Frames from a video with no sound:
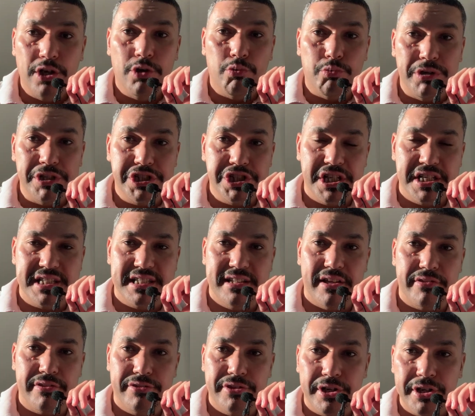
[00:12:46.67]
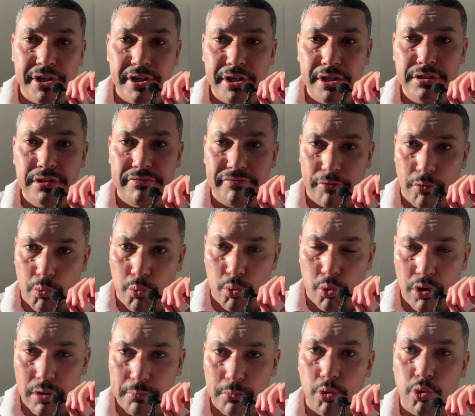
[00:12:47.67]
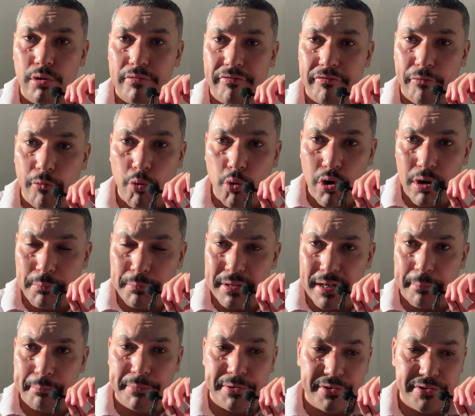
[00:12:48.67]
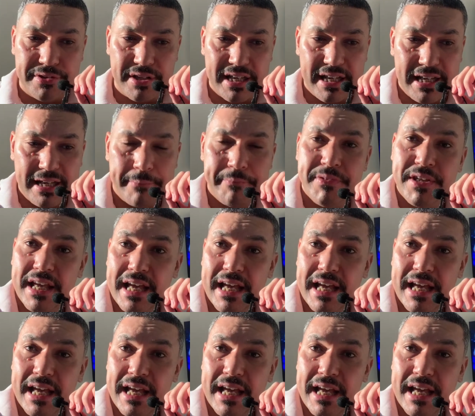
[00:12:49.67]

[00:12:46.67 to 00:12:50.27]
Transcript: which is the third form or form number 3,